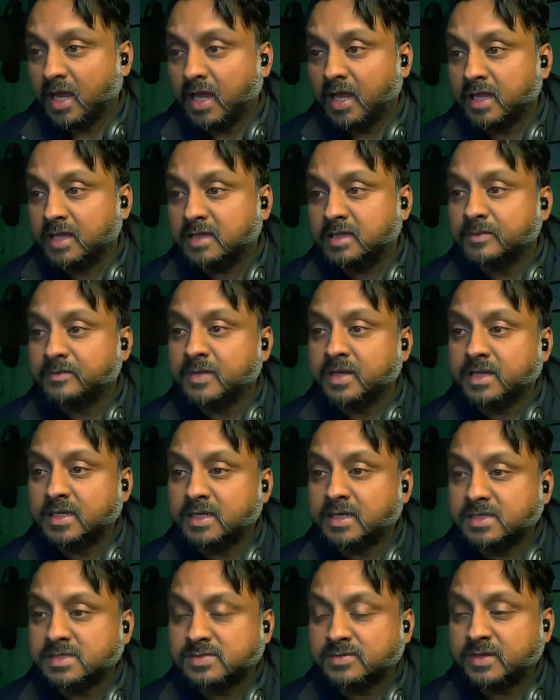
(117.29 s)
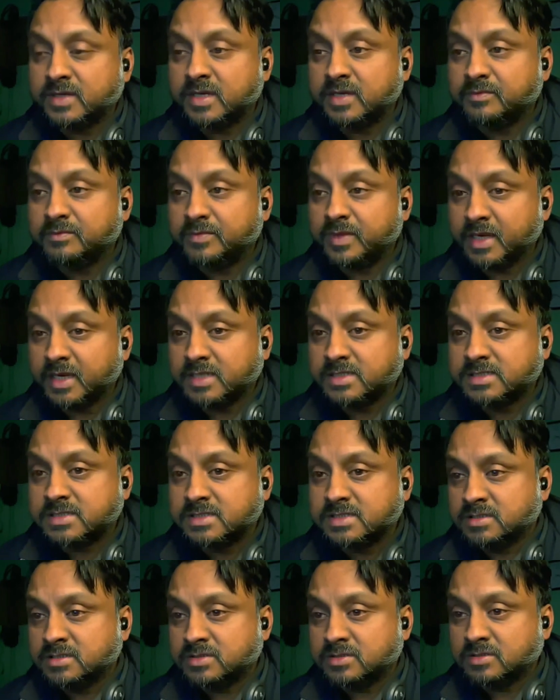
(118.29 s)
and the middle is when it
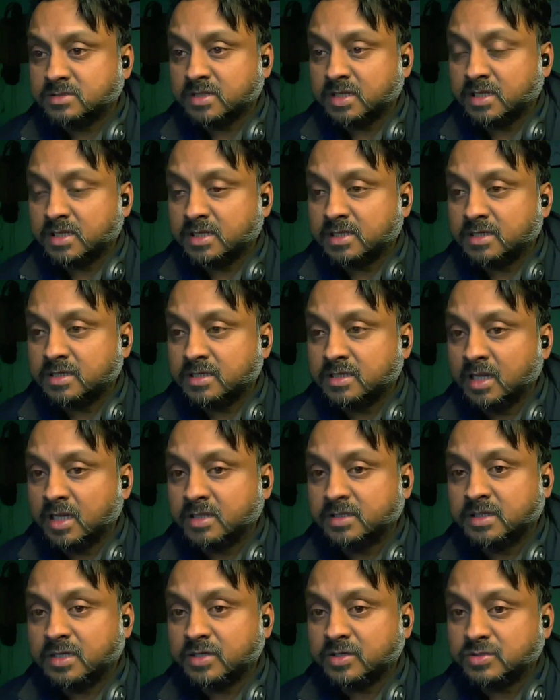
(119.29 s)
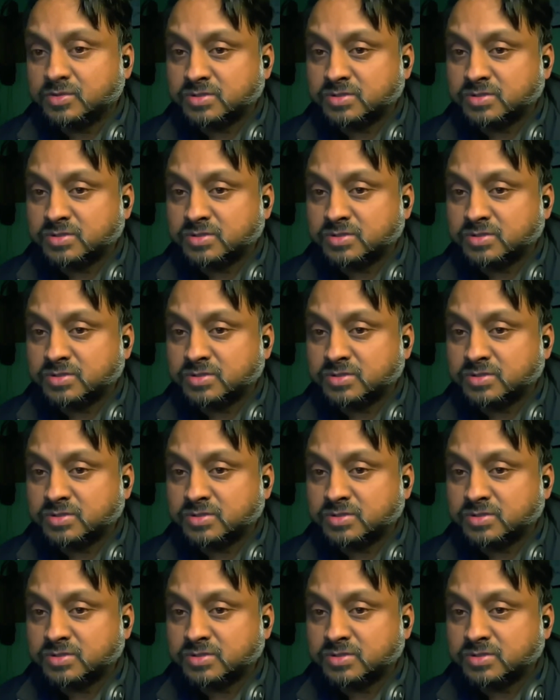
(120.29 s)
breaks, so then and the